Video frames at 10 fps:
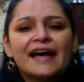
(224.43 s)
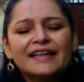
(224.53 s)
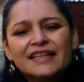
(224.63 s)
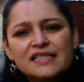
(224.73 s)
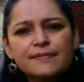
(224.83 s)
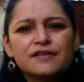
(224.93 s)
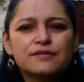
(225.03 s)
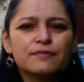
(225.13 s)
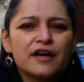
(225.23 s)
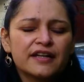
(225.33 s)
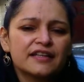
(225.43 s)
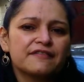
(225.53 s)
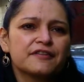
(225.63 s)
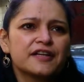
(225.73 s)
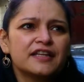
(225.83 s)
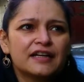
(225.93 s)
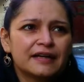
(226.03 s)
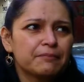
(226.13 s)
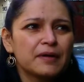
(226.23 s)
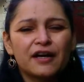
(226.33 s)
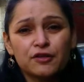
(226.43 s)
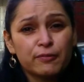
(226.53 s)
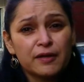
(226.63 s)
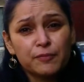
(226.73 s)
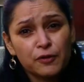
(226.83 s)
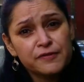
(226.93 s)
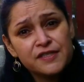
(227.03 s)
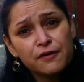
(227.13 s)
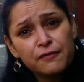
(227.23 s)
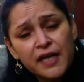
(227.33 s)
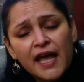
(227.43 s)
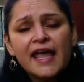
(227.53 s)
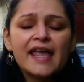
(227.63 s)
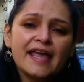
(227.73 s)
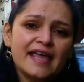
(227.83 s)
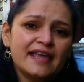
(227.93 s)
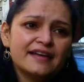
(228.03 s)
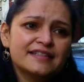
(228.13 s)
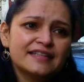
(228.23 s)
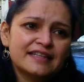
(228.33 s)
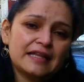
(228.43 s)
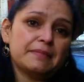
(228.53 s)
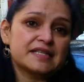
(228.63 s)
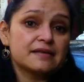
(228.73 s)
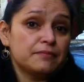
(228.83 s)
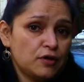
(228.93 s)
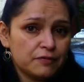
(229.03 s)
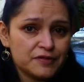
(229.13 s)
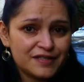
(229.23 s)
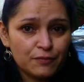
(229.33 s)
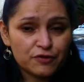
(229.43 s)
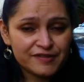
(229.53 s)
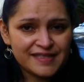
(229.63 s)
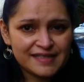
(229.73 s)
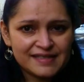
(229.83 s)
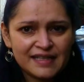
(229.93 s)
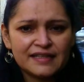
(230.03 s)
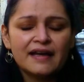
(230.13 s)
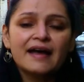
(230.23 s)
And that's because we are in a very earthquake-prone zone, and that makes them obviously more resistant.